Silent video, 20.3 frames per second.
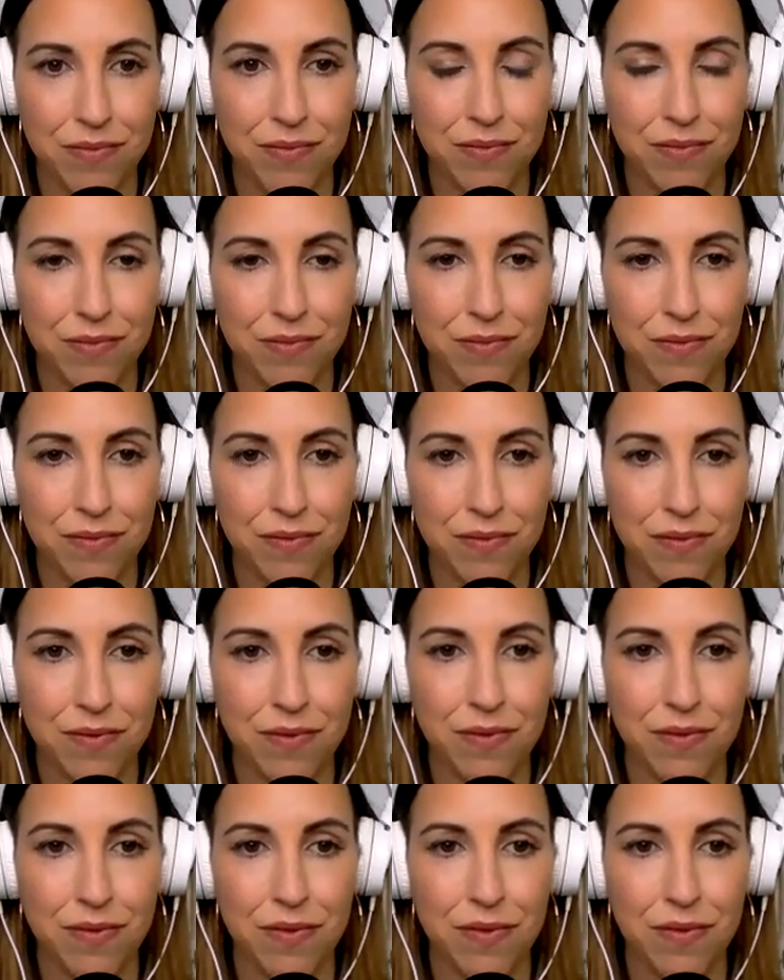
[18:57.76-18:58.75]

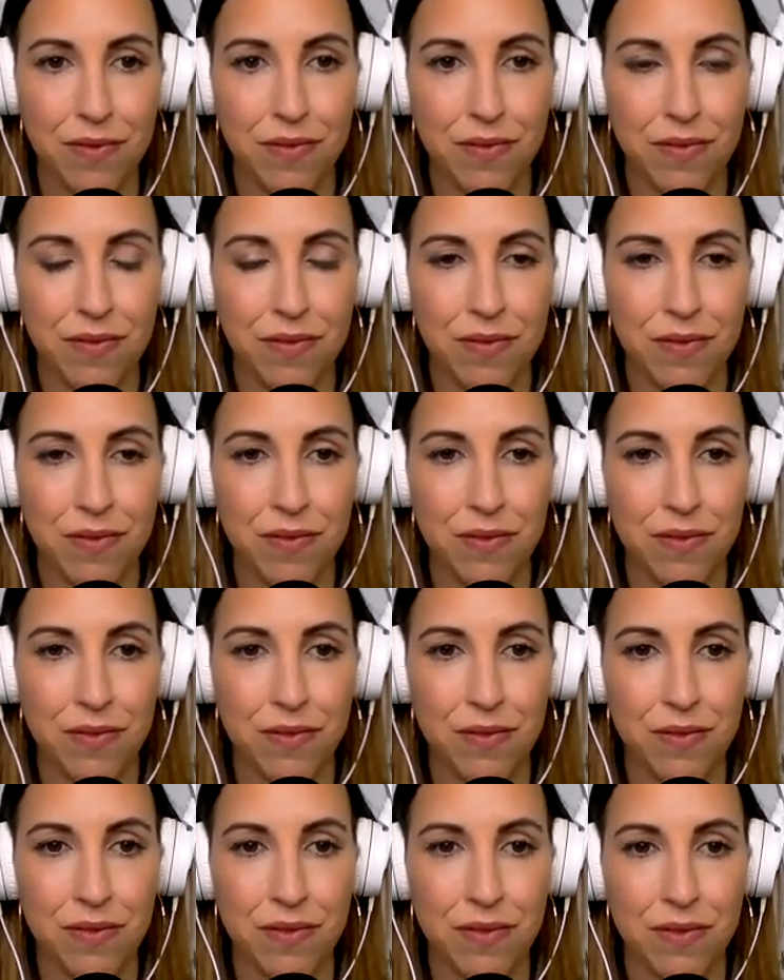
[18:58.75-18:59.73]

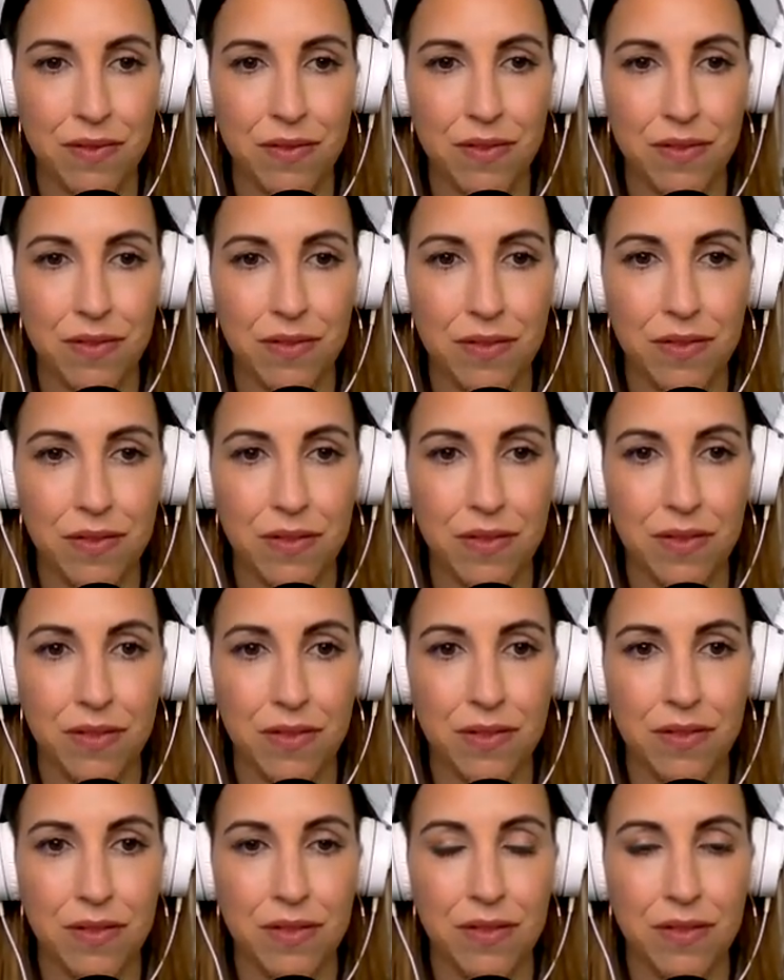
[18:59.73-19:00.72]

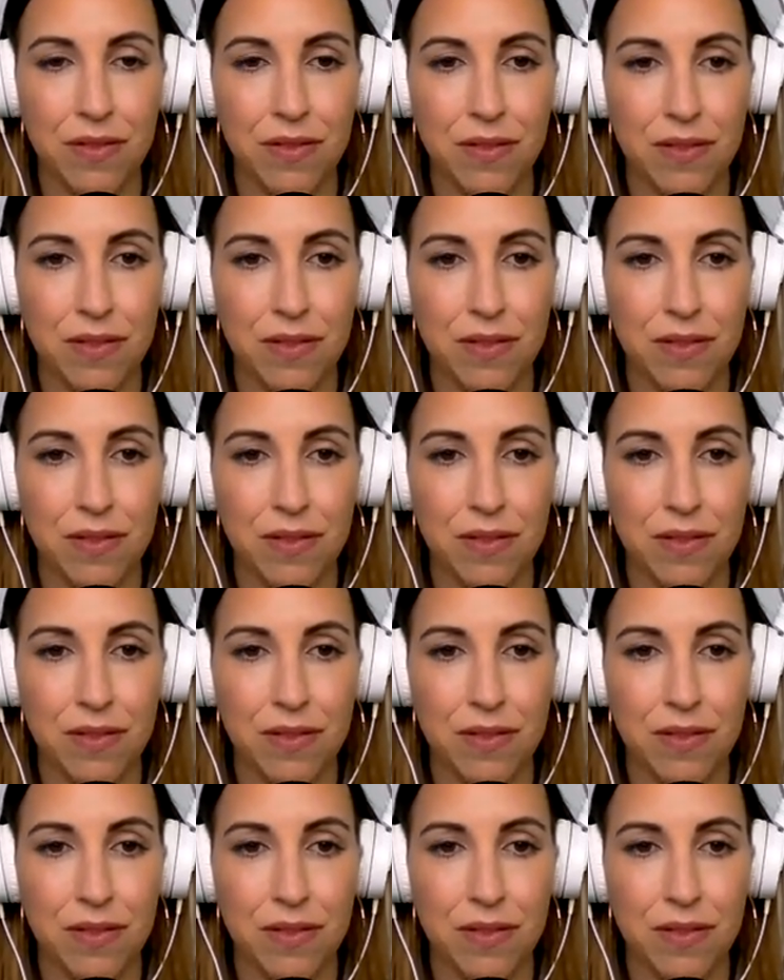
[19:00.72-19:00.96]
No words are spoken by the person on screen.